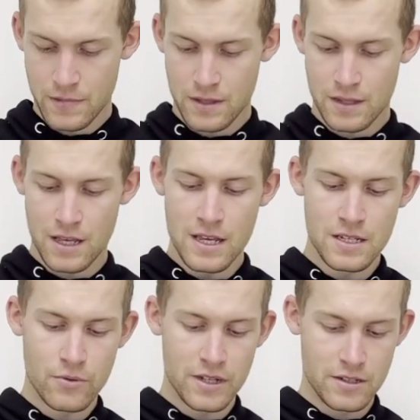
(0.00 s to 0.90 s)
The easy
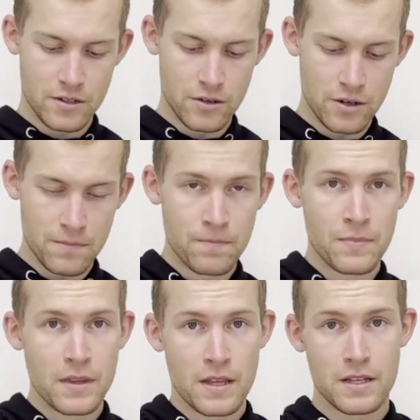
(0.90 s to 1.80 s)
way to do it
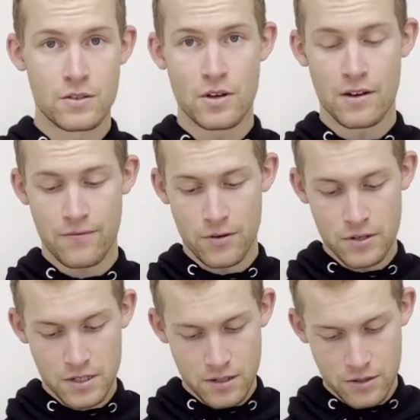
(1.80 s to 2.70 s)
is to at
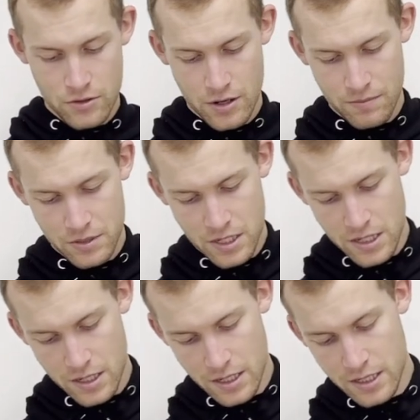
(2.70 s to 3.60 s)
first try and
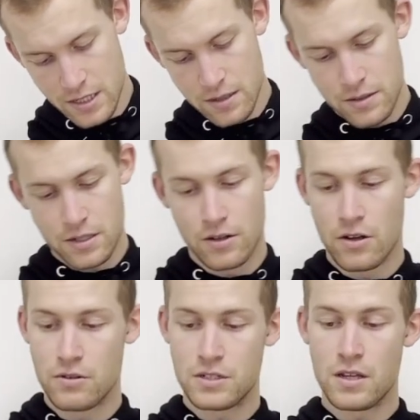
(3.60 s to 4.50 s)
position this so it
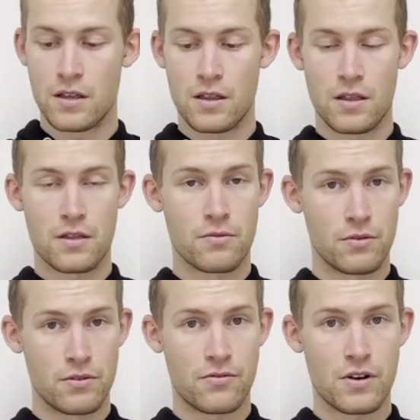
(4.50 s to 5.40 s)
goes through
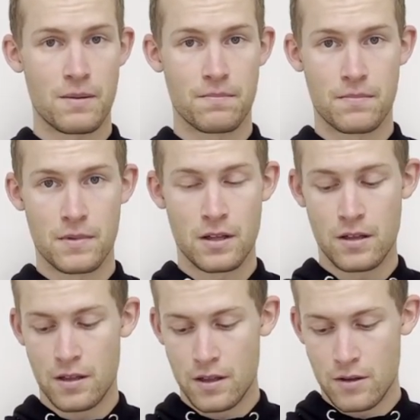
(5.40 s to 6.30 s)
the frame.
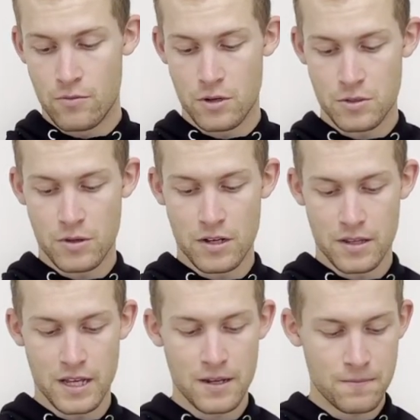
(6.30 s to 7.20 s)
Once we got
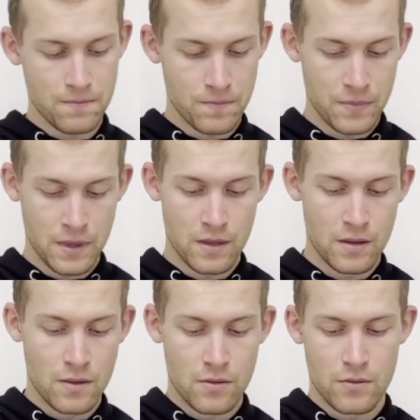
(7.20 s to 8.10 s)
that,
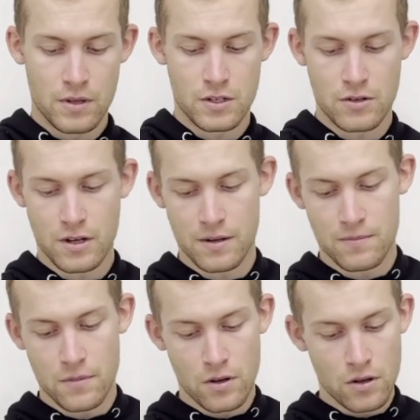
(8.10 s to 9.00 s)
try and
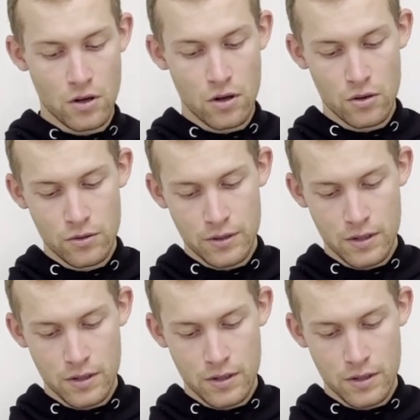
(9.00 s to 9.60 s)
hold